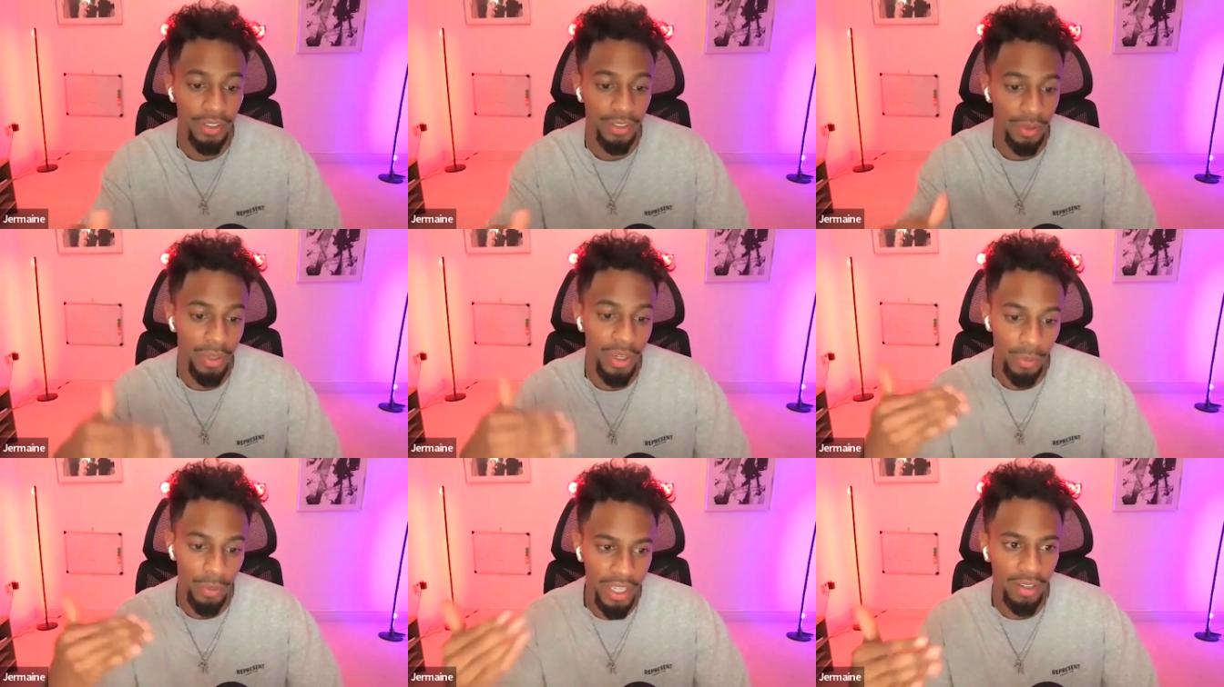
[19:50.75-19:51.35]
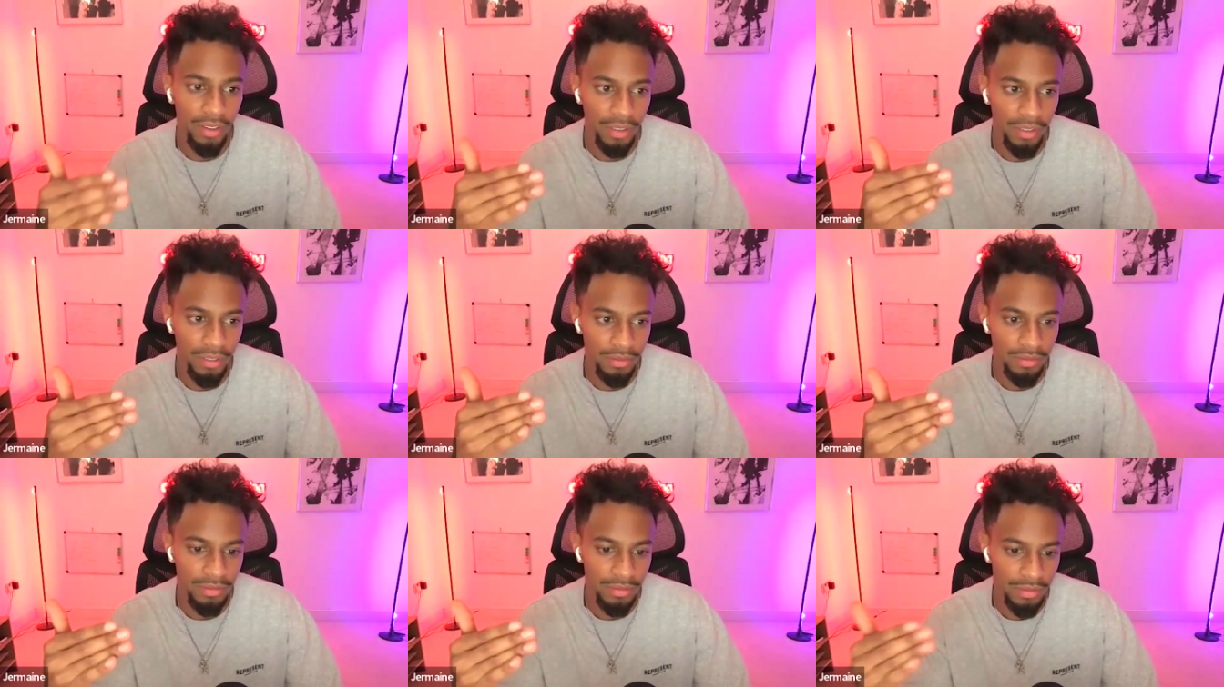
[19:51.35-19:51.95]
So we're
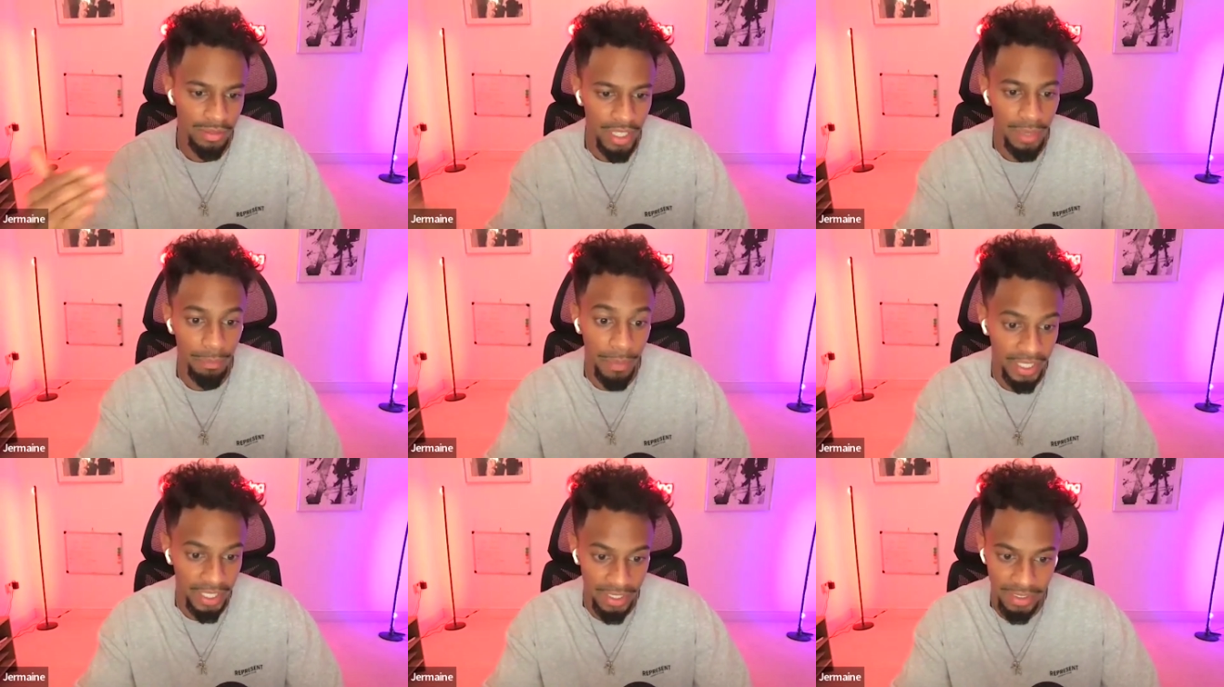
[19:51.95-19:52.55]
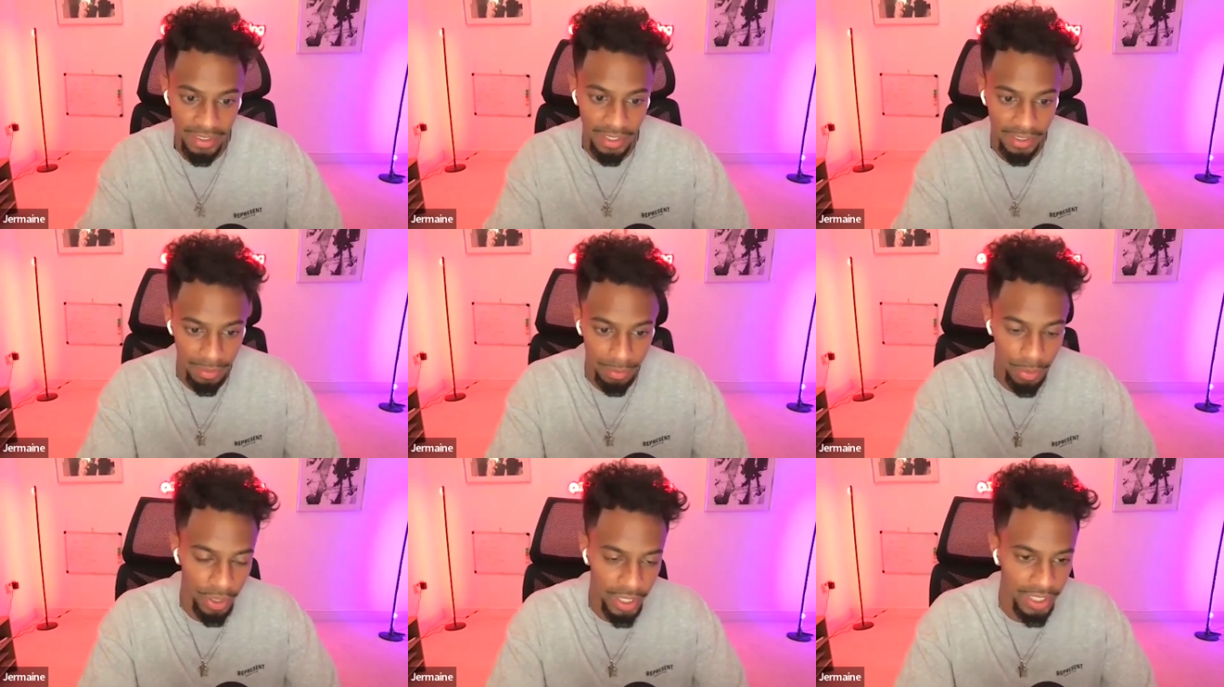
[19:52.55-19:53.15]
now back at a
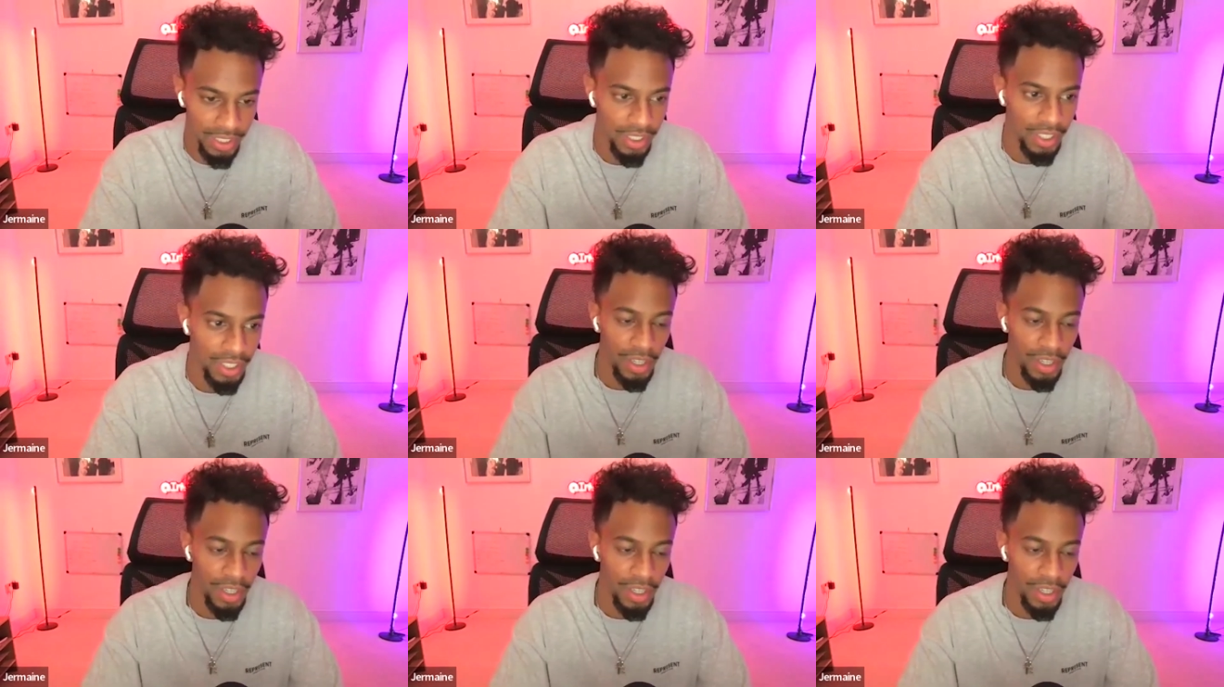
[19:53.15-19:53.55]
decent point.